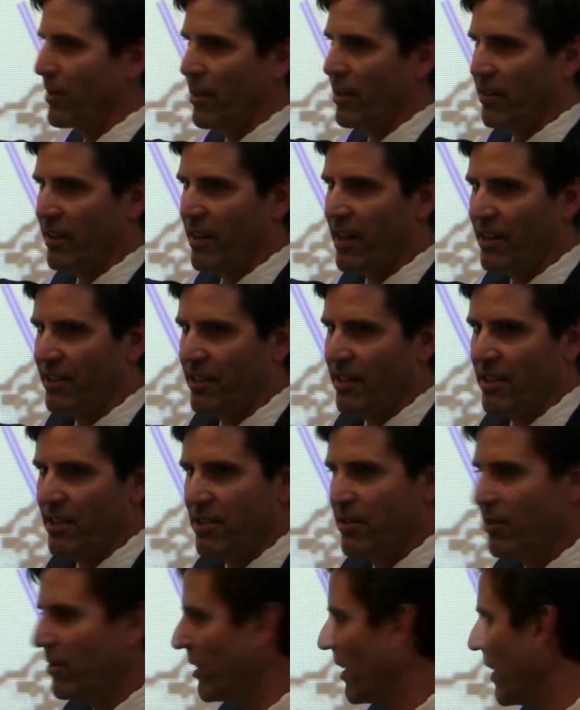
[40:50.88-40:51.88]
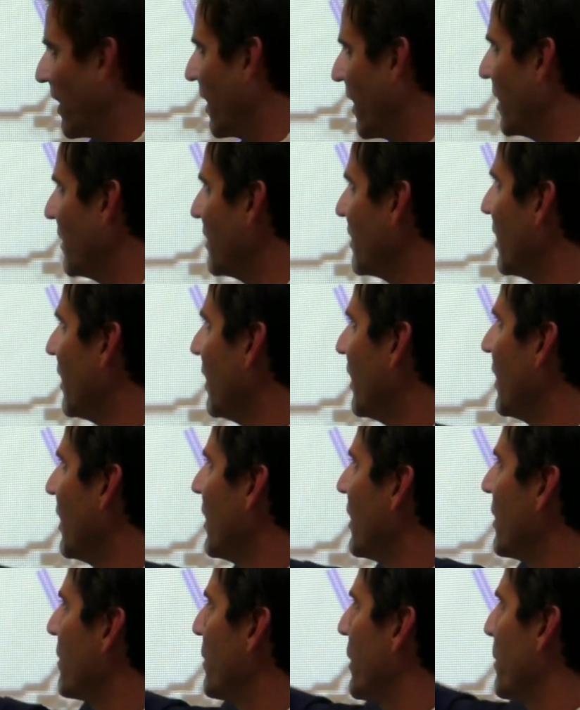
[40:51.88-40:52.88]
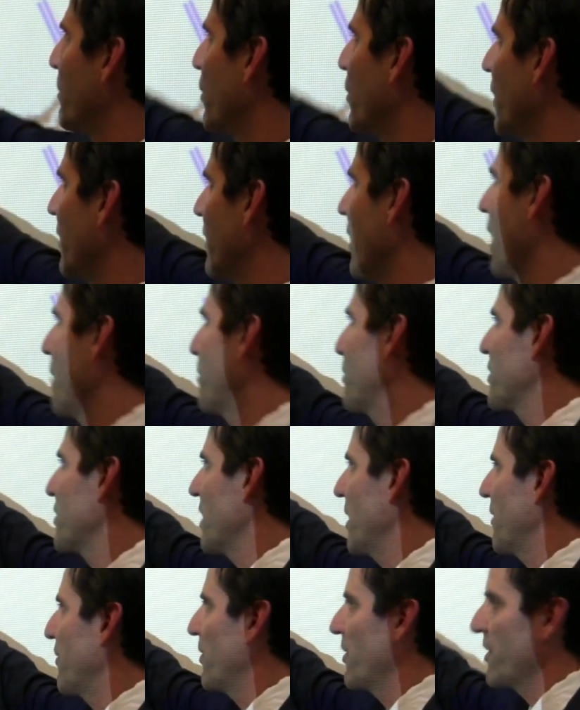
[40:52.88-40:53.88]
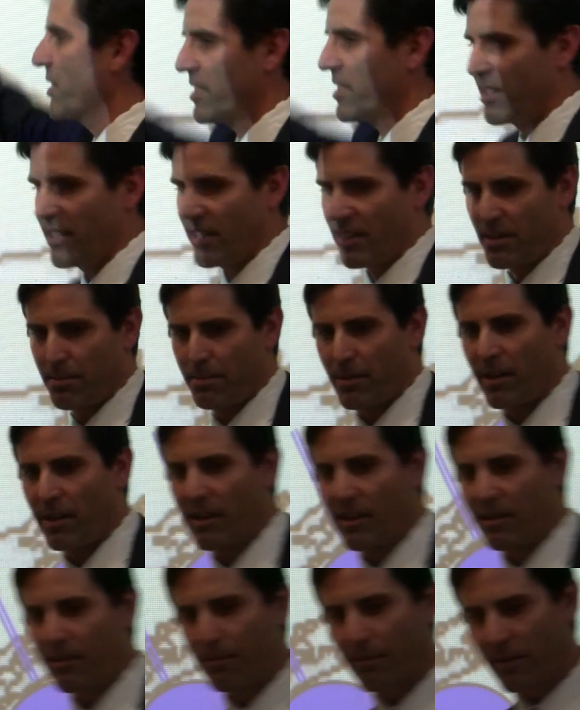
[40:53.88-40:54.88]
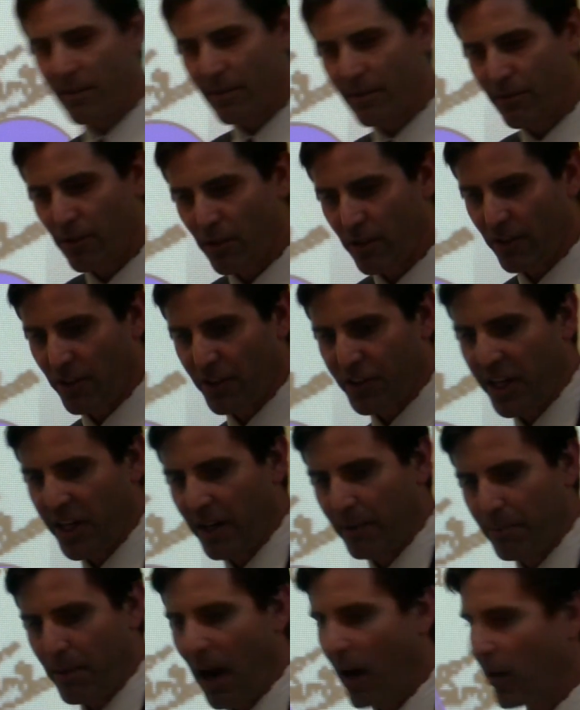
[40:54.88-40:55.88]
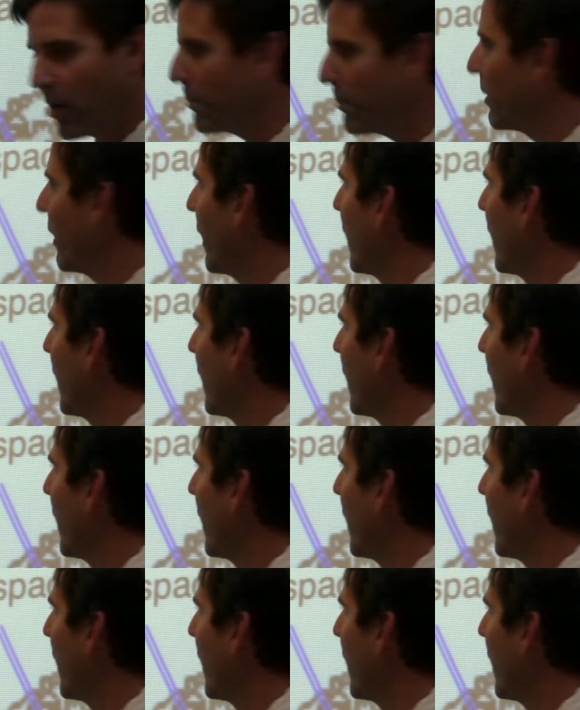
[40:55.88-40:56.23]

so we don't count that as new land. But 0.9% for the CSP and photovoltaic power